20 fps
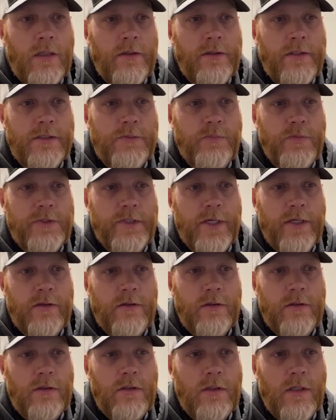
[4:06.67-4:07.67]
This
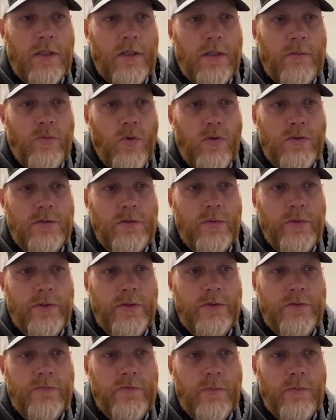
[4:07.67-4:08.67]
particular porcelain we
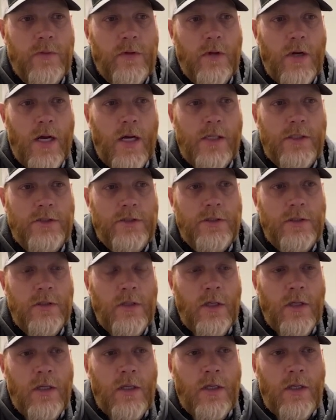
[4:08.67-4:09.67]
use from Mirage
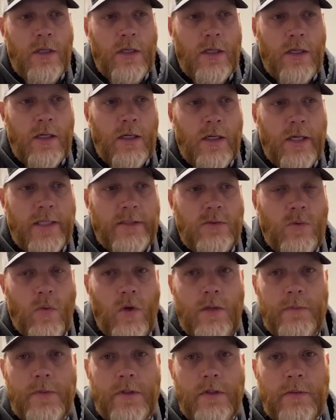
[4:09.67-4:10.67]
has a
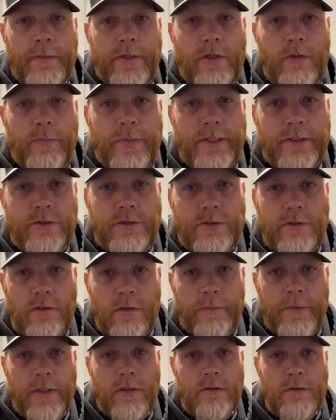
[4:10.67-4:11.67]
1 millimeter pitch to the
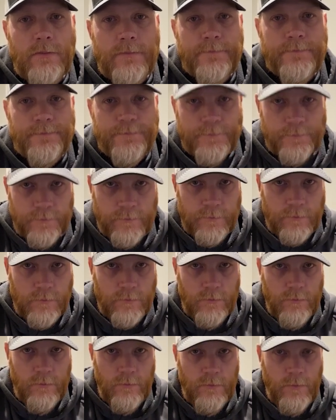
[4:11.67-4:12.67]
middle,
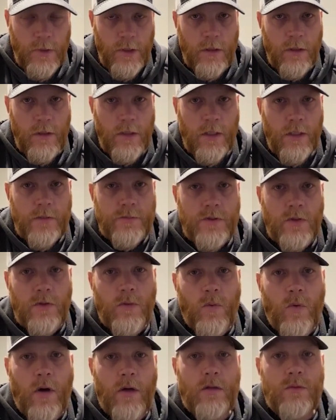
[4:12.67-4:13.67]
so the
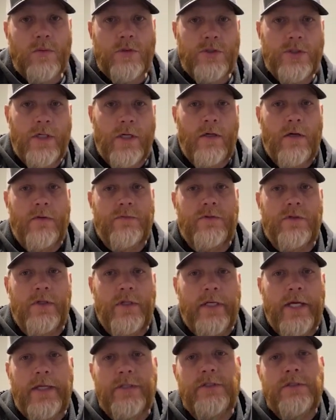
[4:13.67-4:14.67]
water will shed off to
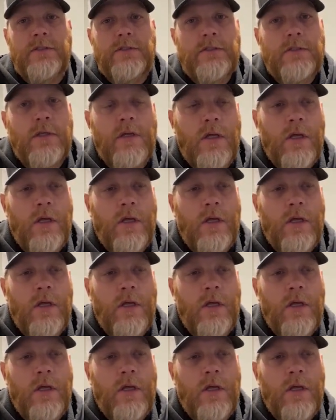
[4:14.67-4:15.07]
the edges.